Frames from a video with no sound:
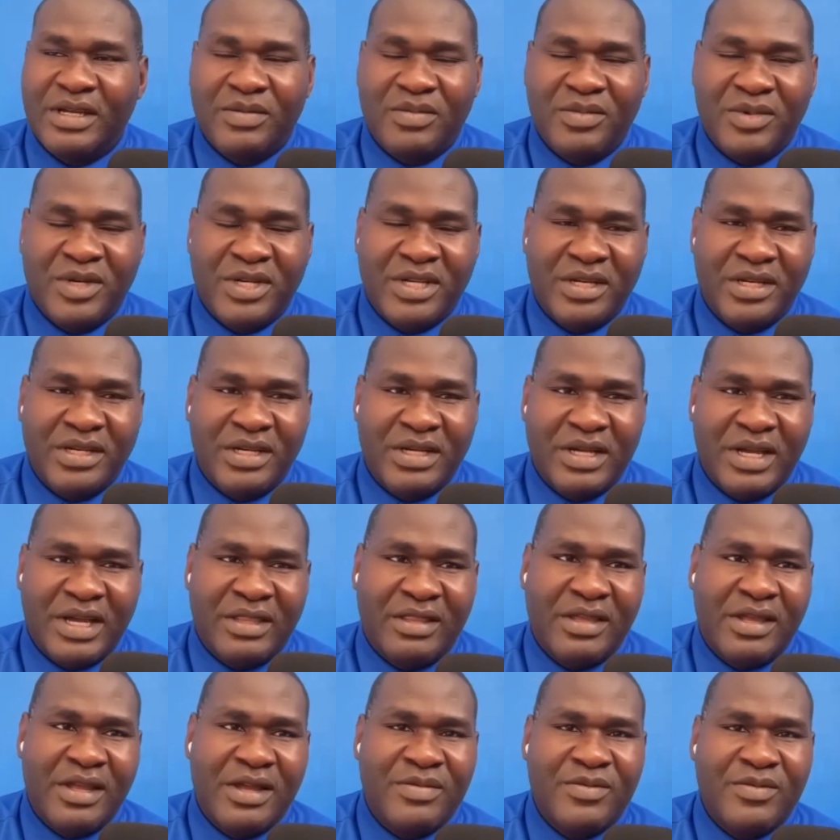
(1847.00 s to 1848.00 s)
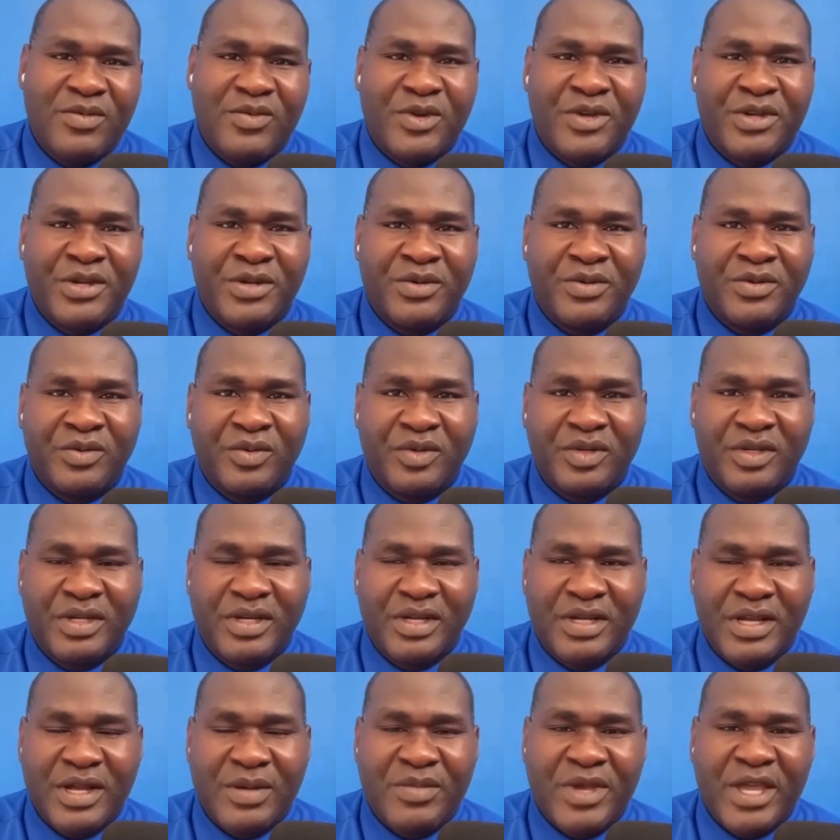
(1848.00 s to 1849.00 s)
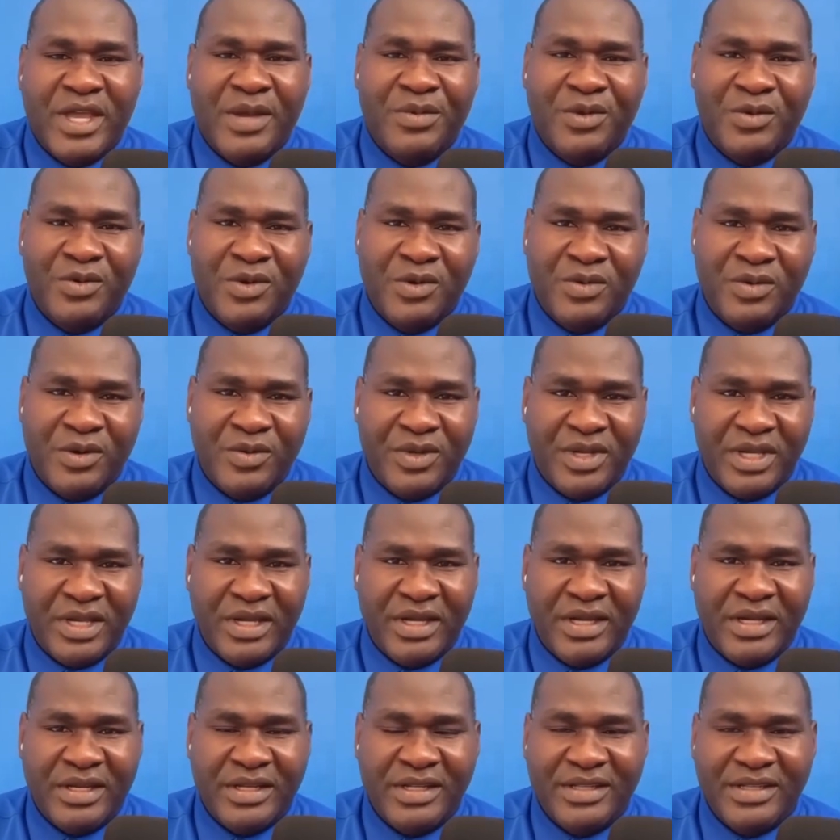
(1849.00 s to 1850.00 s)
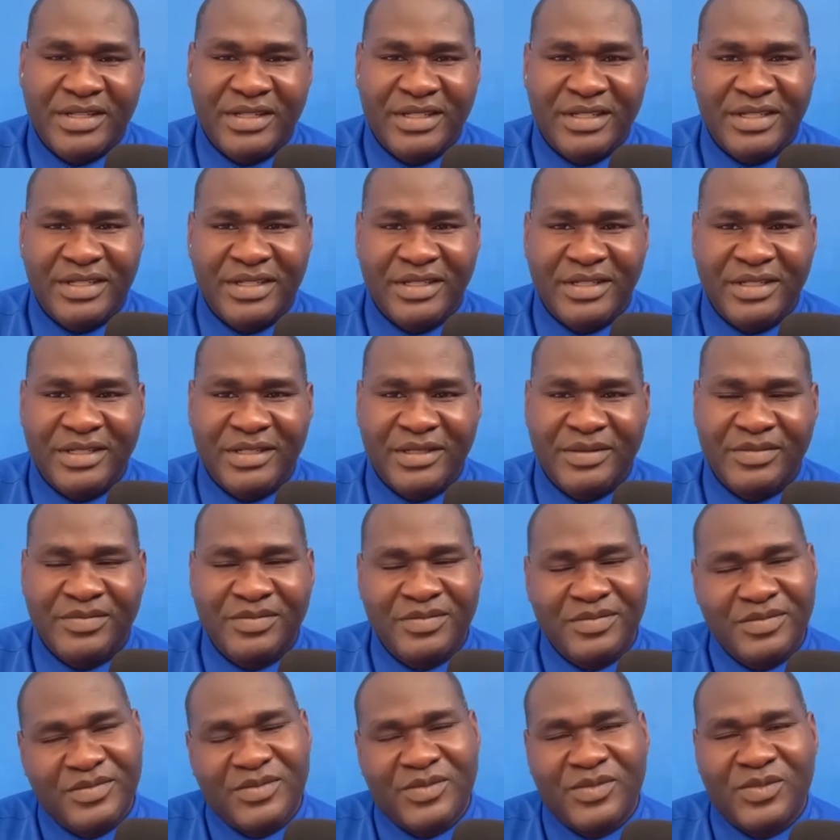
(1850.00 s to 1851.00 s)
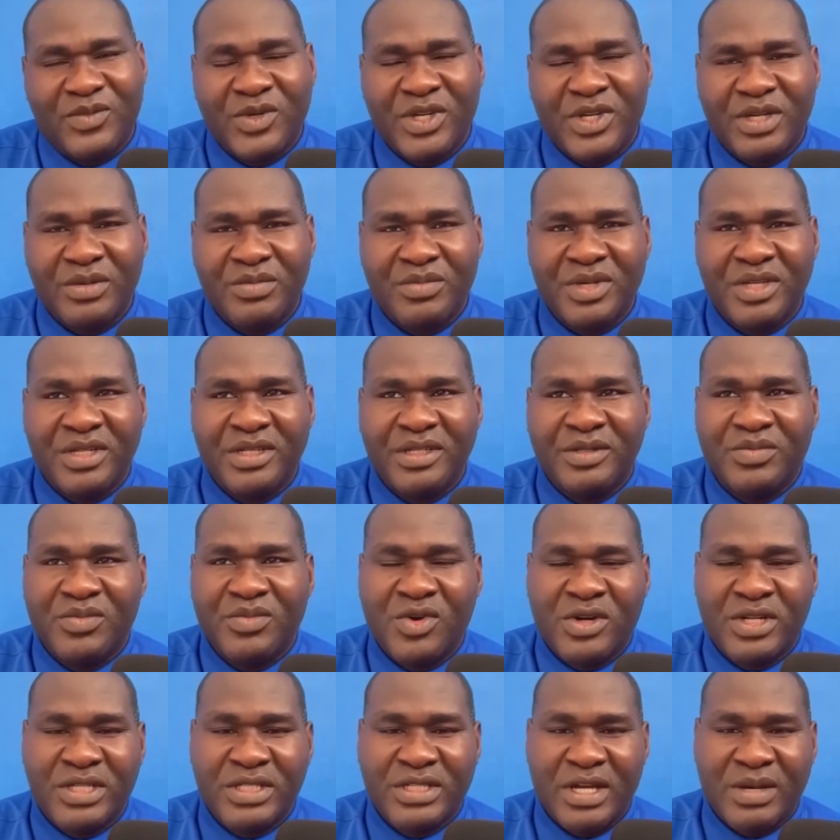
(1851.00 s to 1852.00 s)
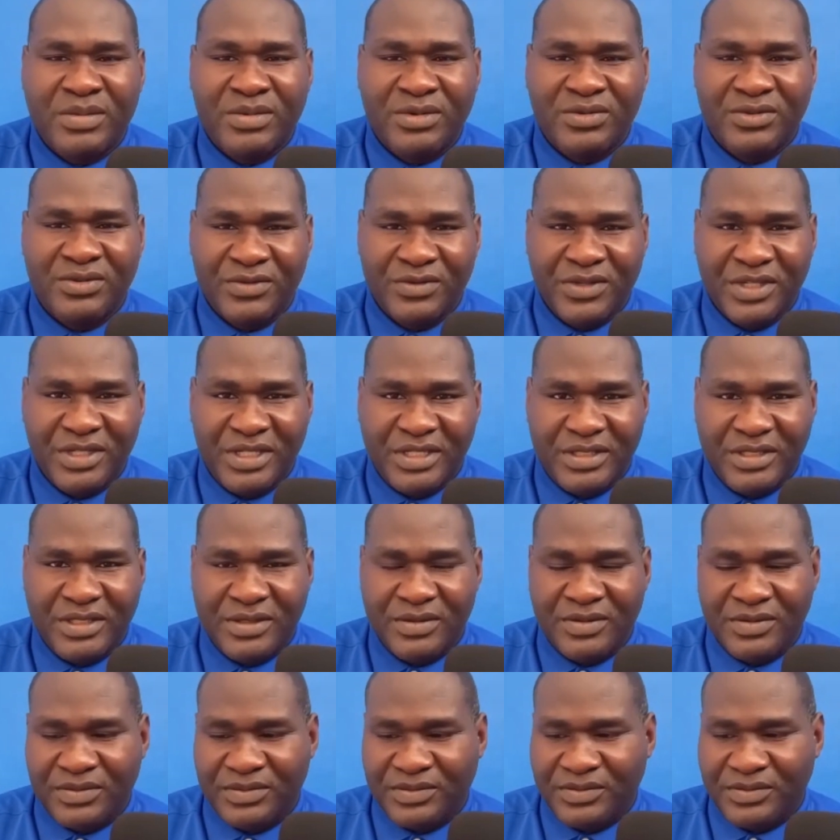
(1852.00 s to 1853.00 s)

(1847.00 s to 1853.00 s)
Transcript: But I think I'm happy with what we got, and we could build more on top of it if we need to.